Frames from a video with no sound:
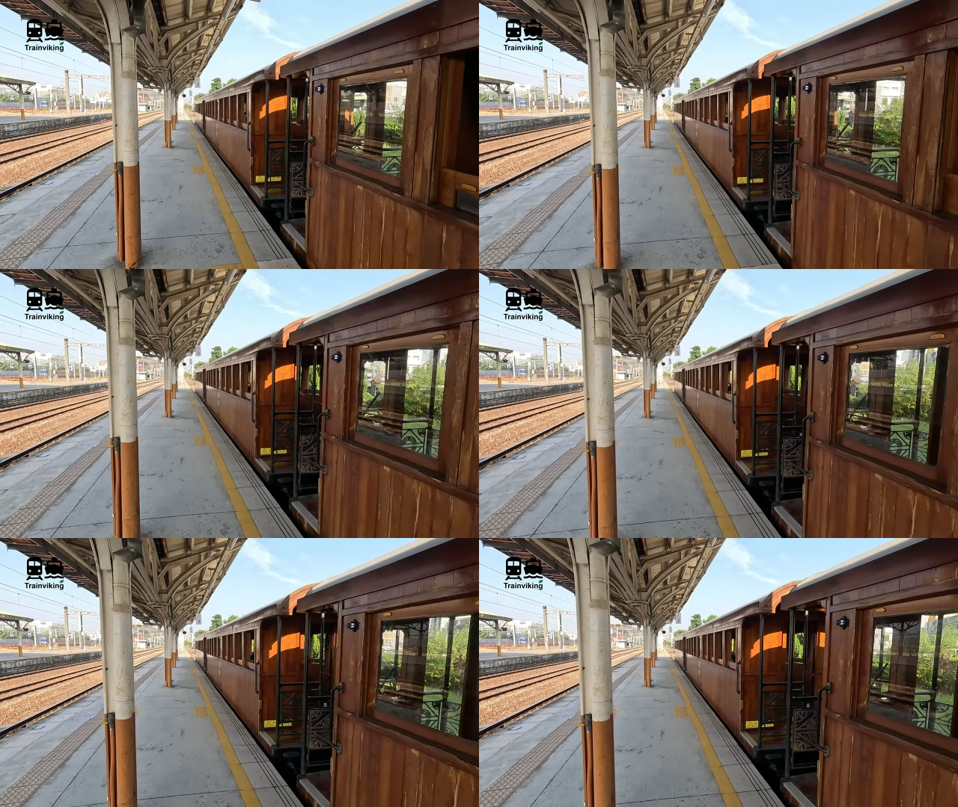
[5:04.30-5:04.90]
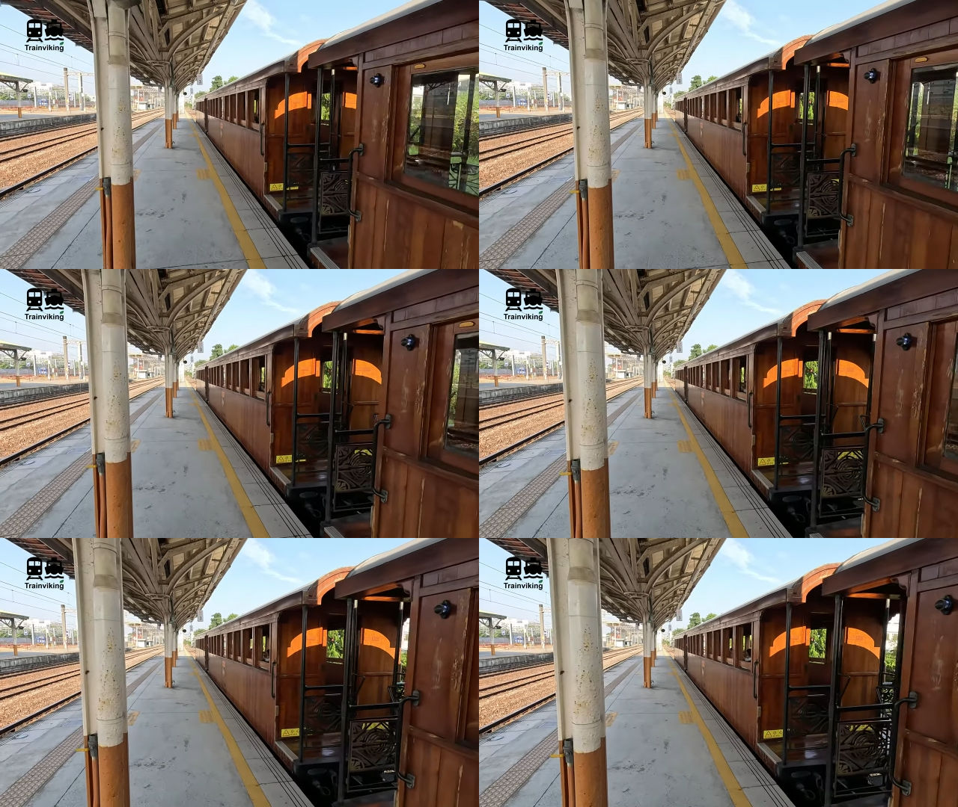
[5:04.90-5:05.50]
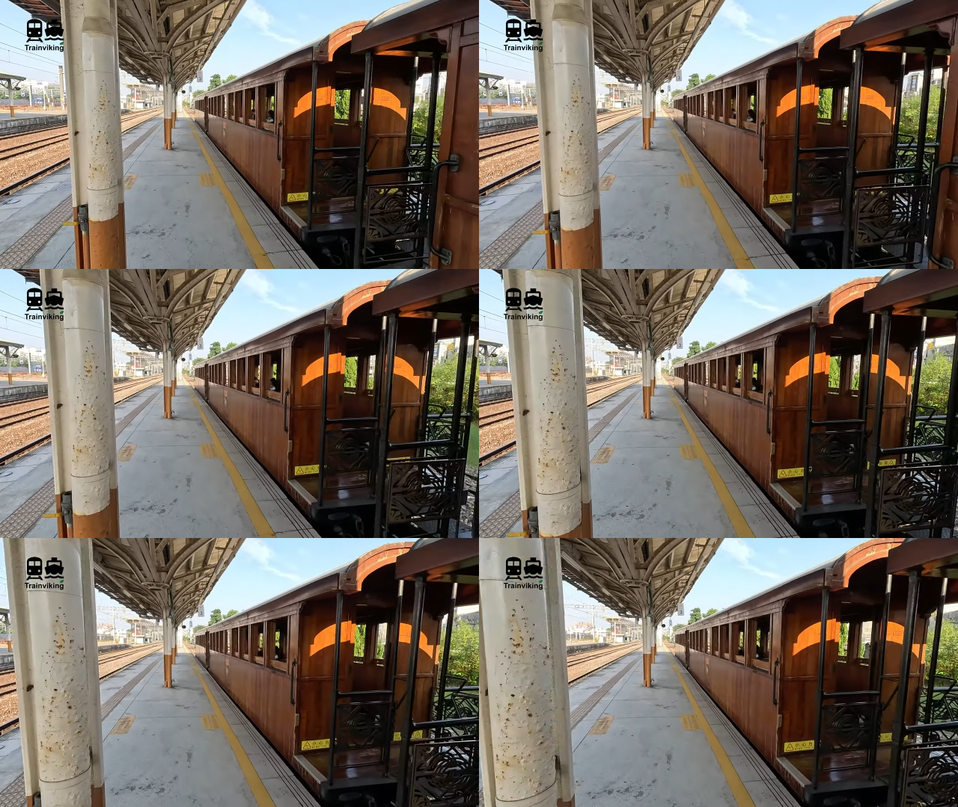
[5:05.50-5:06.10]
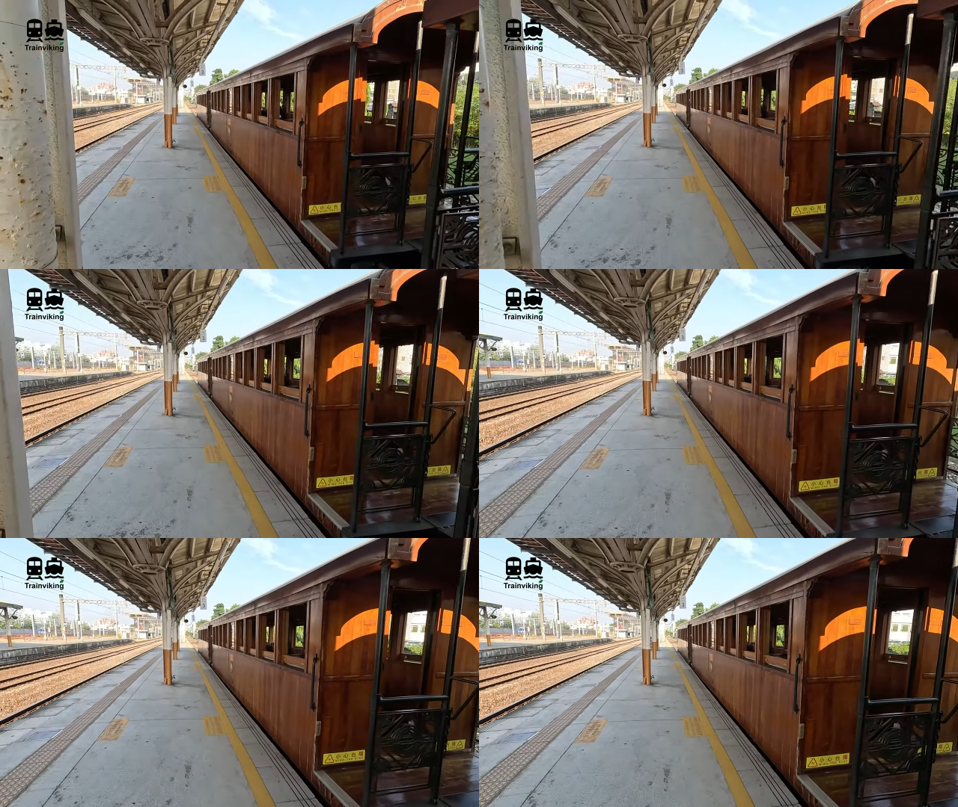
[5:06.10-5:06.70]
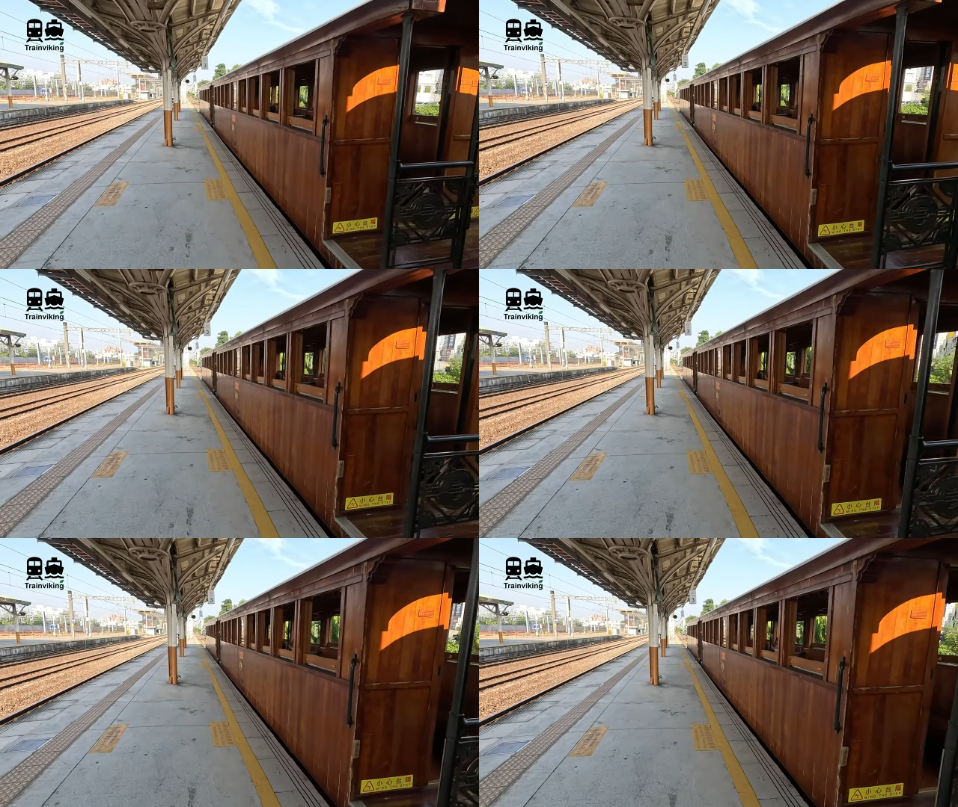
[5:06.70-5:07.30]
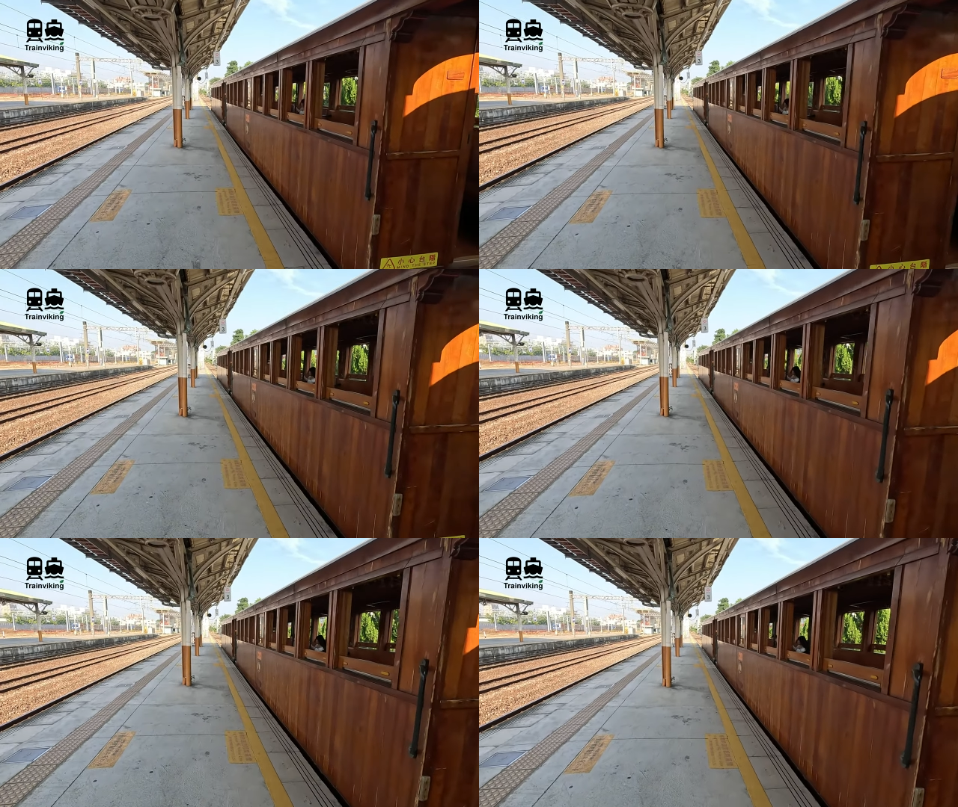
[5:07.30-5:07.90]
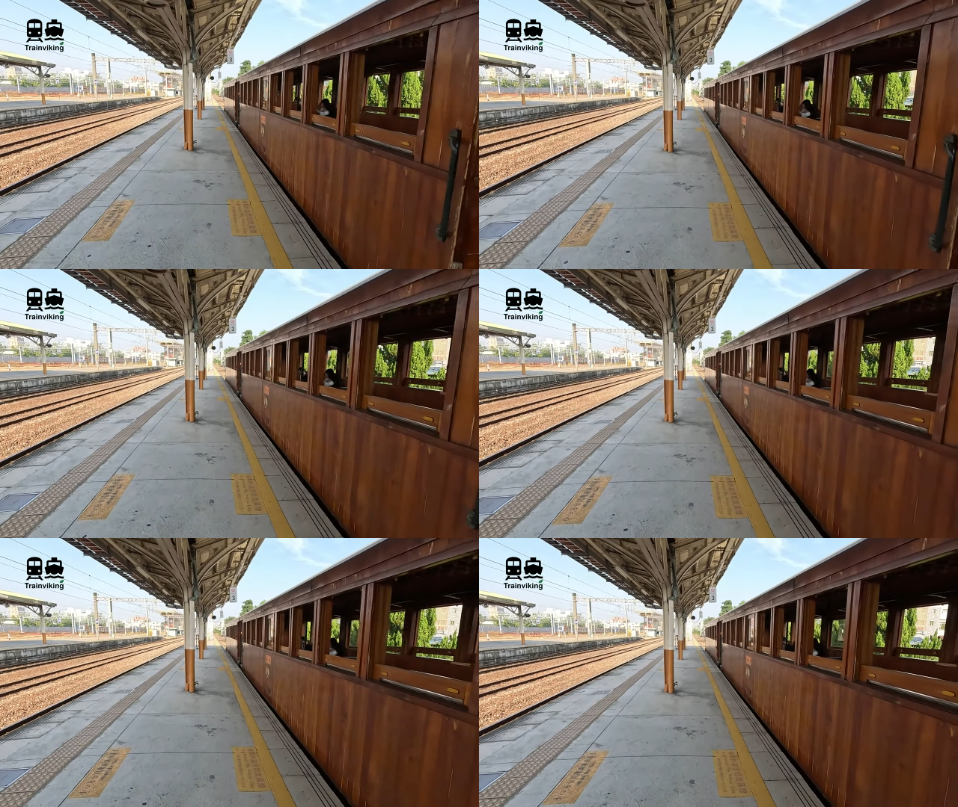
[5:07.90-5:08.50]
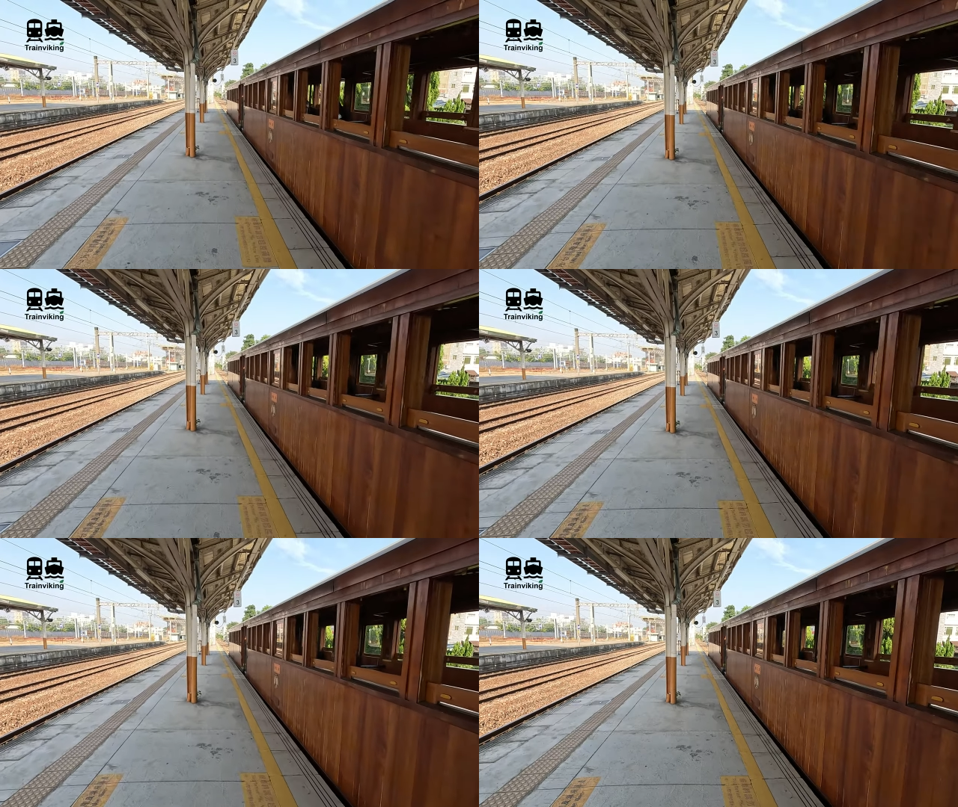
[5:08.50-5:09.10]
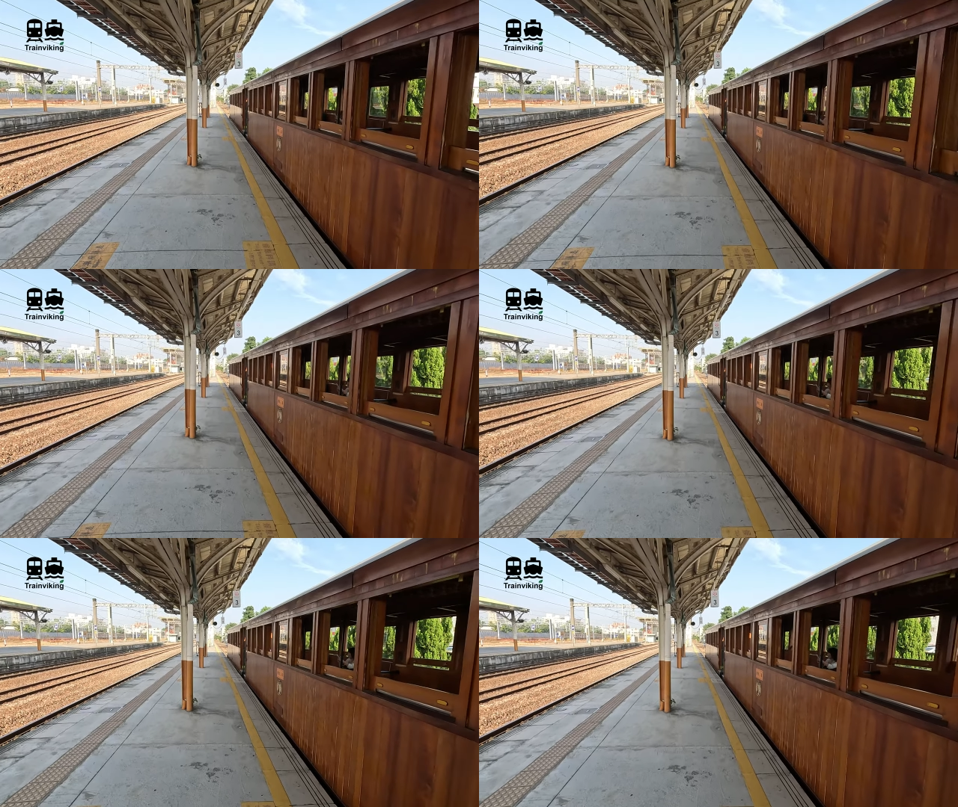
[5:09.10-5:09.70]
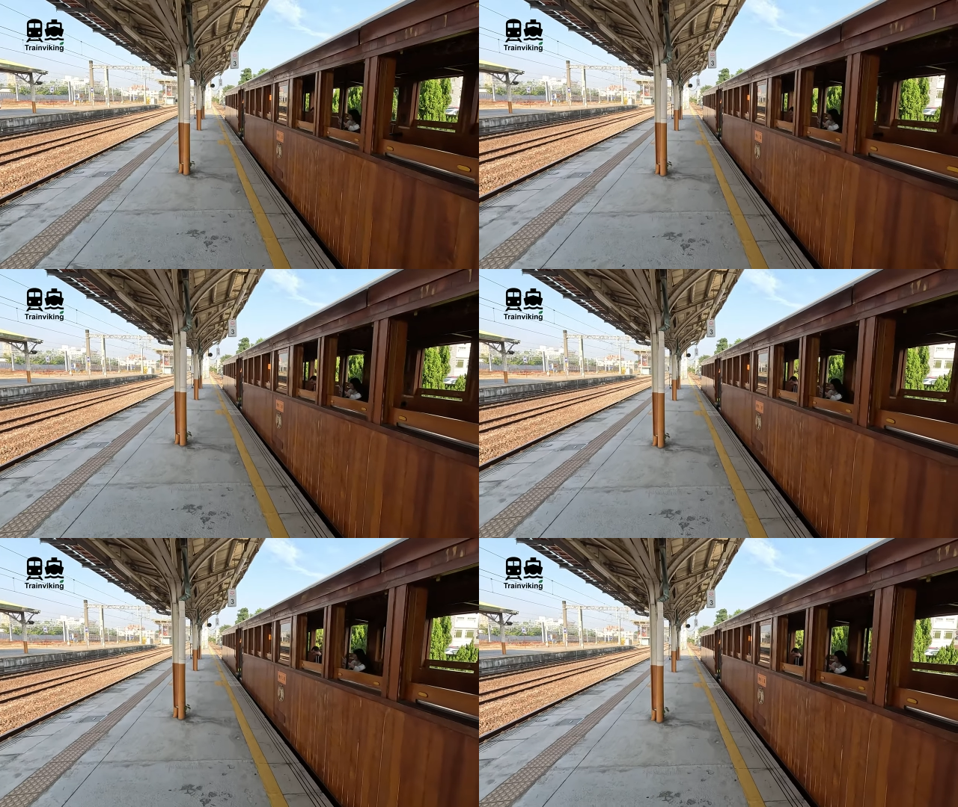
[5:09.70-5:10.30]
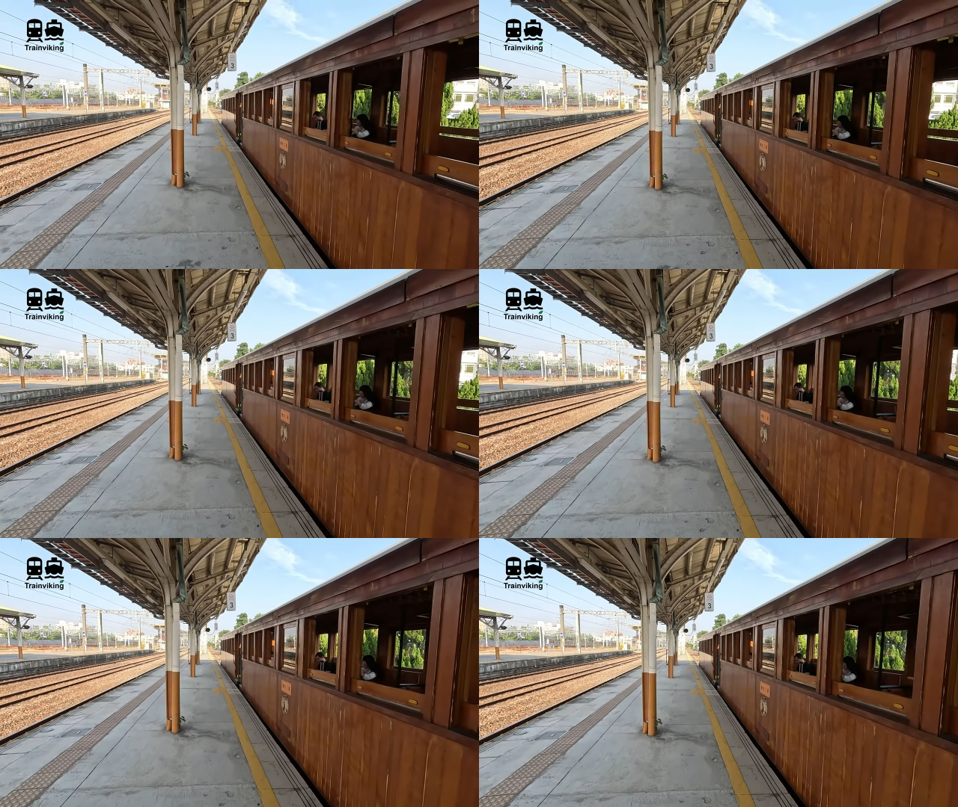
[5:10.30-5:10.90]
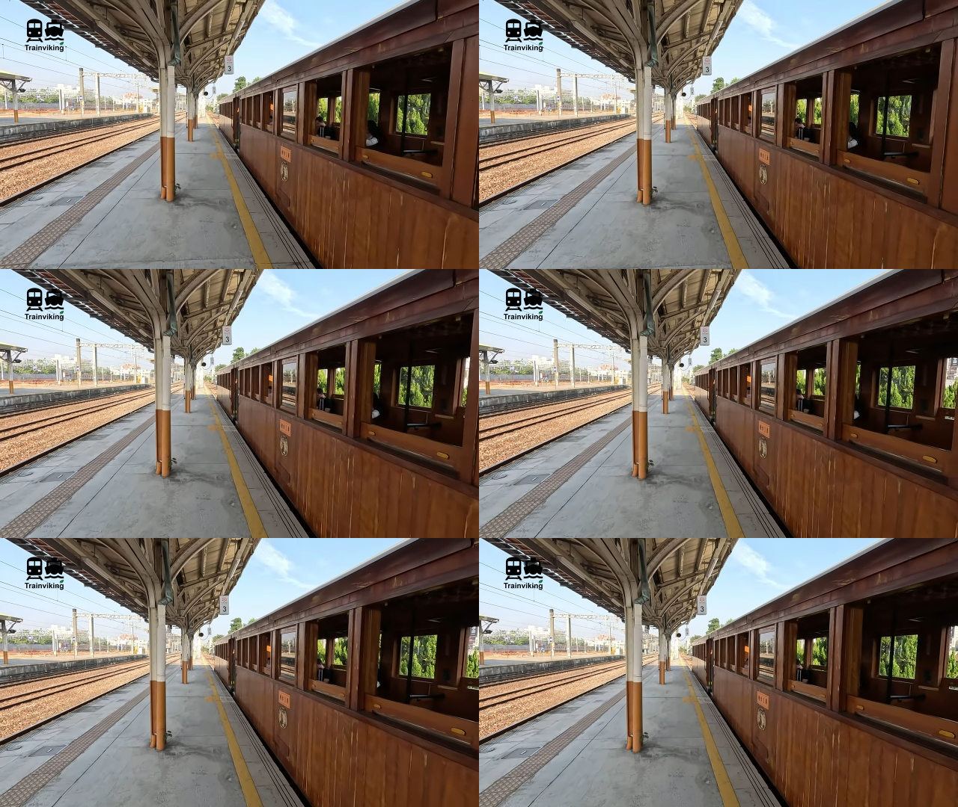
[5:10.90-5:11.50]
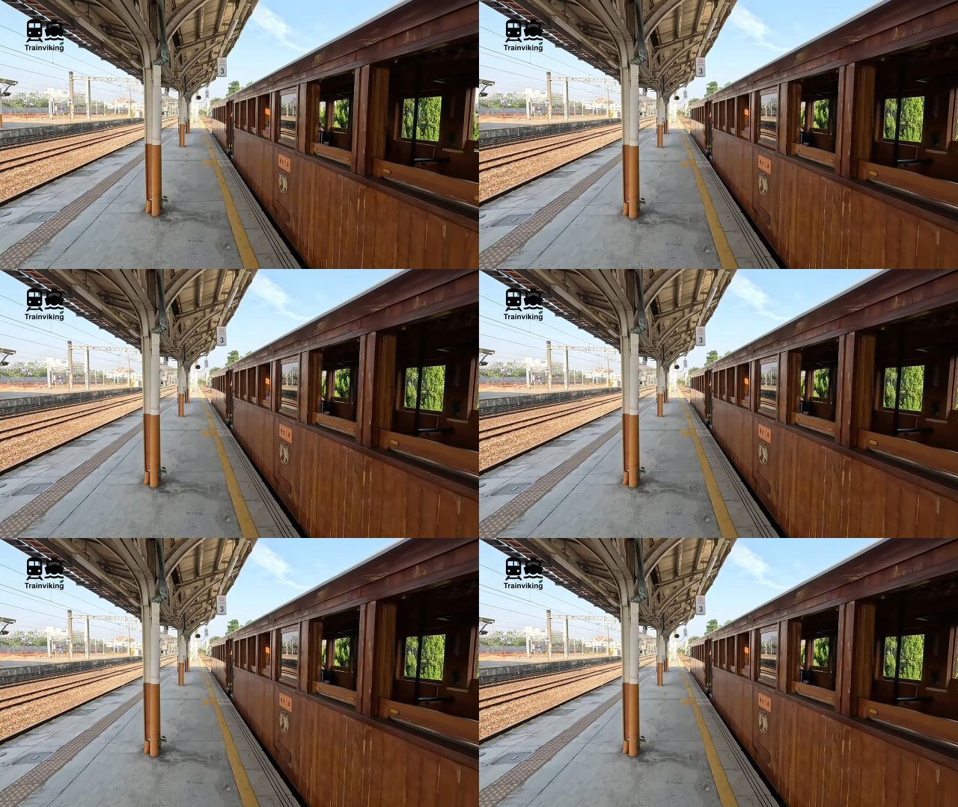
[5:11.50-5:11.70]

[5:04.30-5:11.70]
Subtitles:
[unreadable: no face in view]